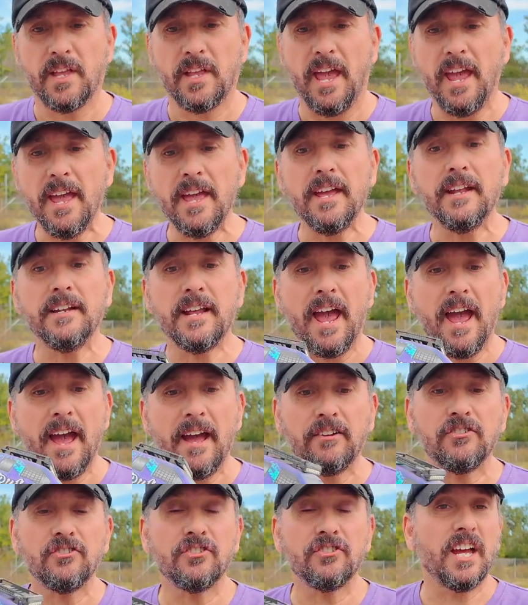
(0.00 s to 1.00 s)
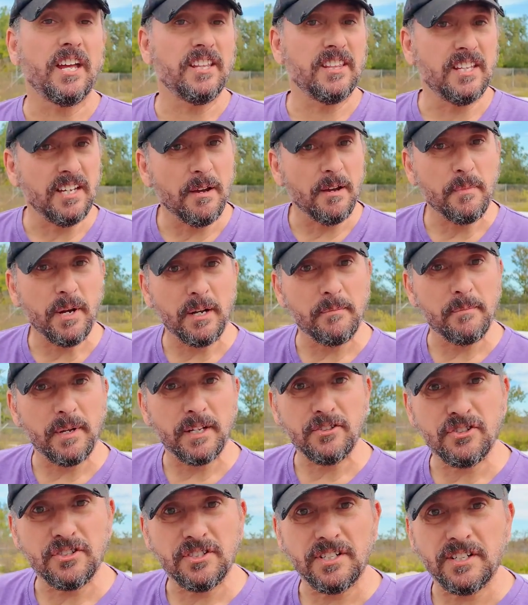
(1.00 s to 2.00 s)
And actually, I think I might have
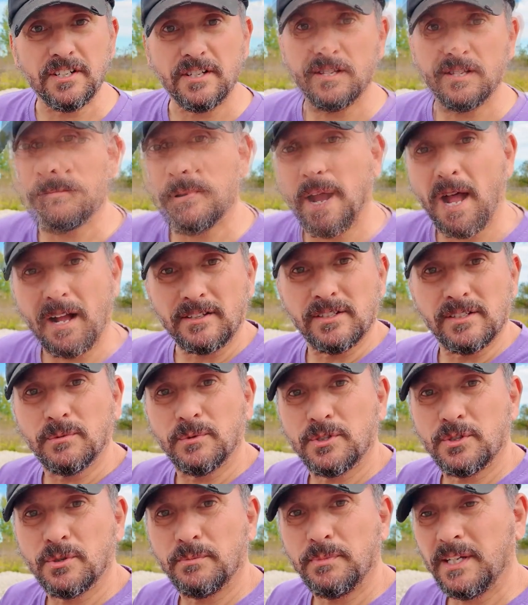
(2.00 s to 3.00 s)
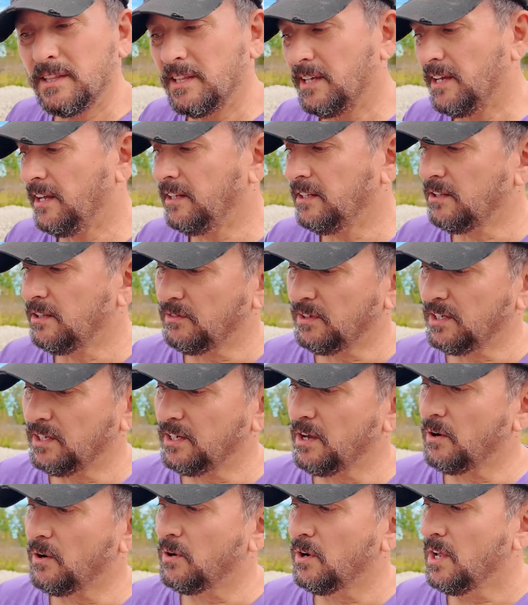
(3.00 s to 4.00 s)
mentioned it in the unboxing, which will be at the end of the
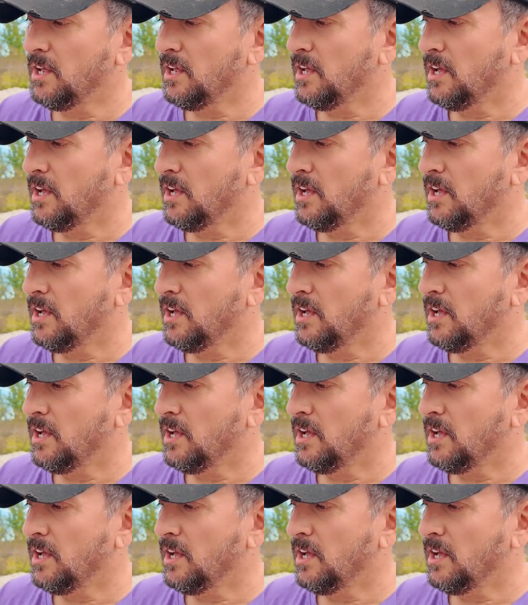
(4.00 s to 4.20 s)
video.